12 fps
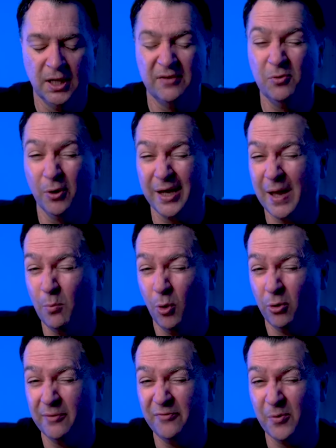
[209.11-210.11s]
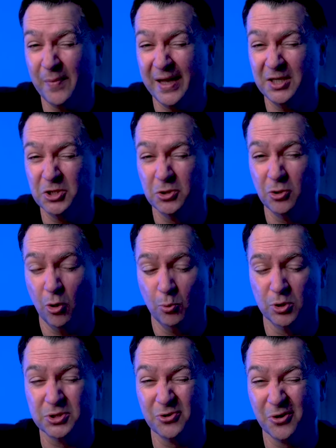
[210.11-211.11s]
If you want to get more information on
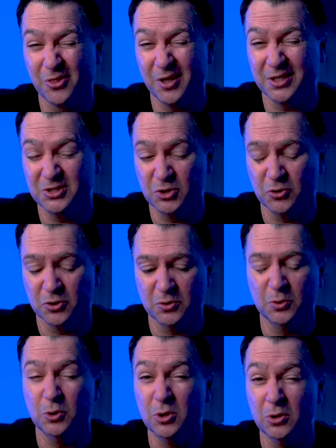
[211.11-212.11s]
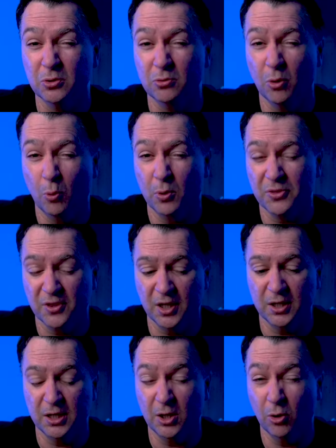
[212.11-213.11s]
what sort of things you can do
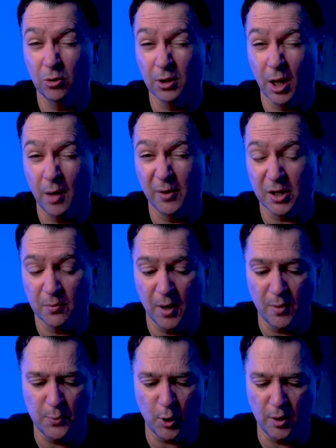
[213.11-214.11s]
within the Ollama command